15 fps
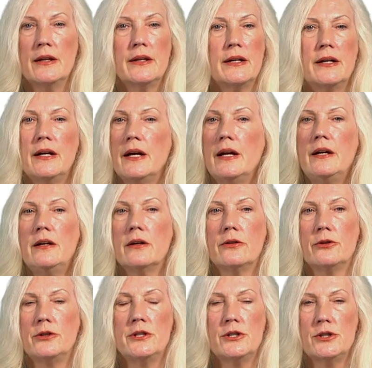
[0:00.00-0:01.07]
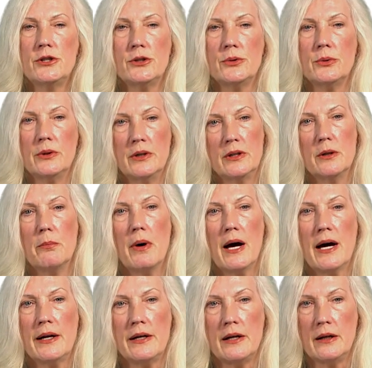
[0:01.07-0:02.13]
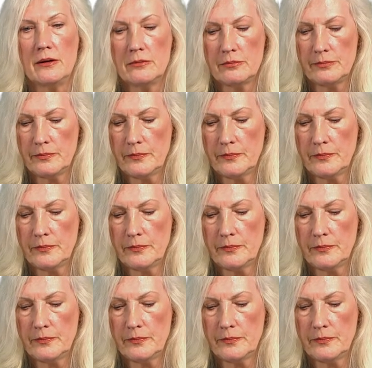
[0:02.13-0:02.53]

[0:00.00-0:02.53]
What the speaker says: than any other tissue in the body.